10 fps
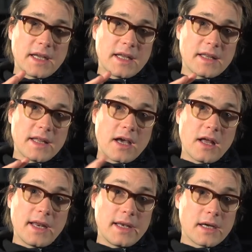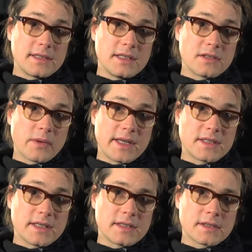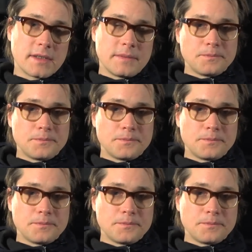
in the early 1920s,